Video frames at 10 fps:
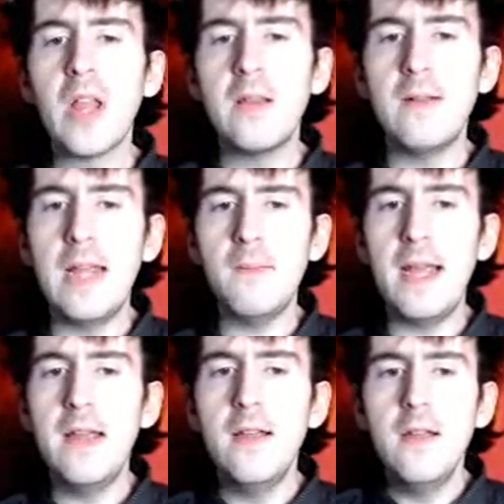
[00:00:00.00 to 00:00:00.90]
So in the
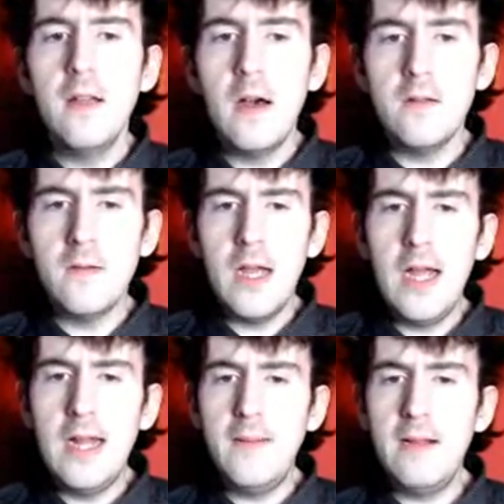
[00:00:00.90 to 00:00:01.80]

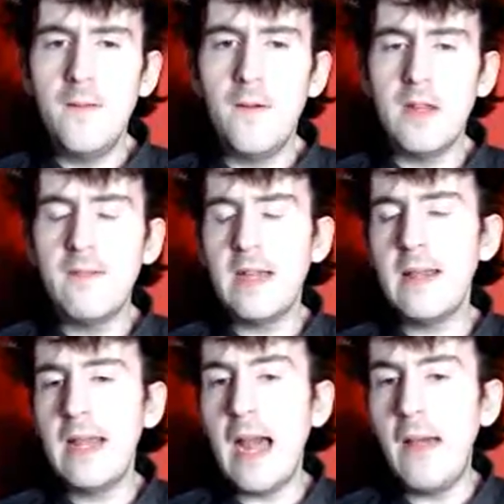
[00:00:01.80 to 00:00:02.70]
Imperial Forces,
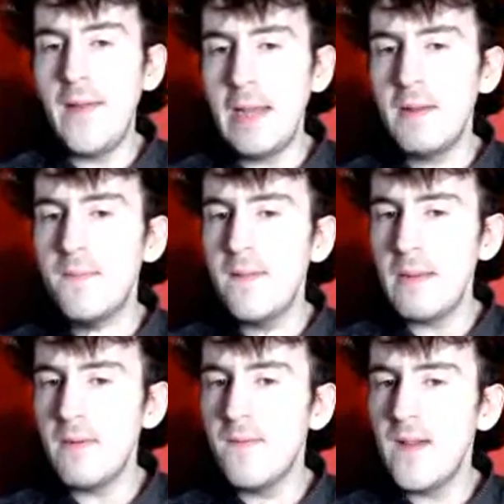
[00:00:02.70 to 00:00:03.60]
I think
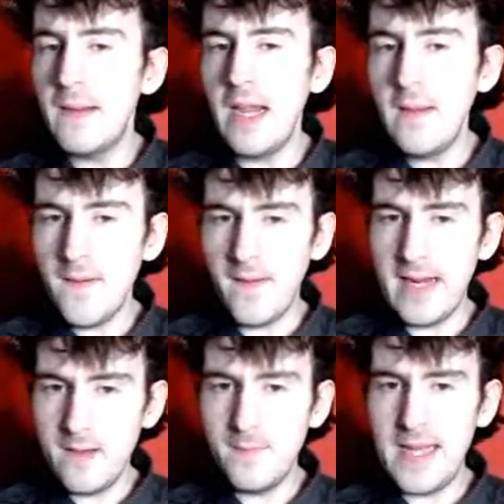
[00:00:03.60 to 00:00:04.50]
he was very,
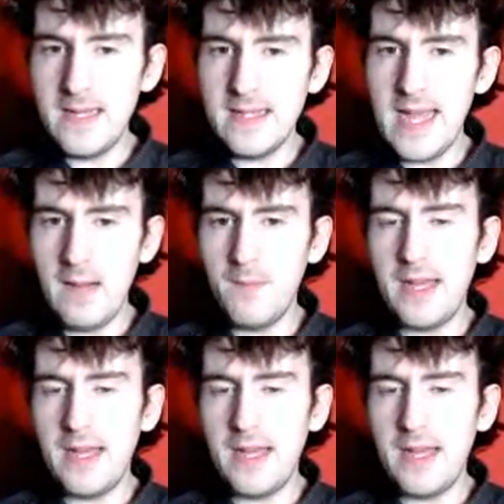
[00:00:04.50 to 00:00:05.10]
very convincing.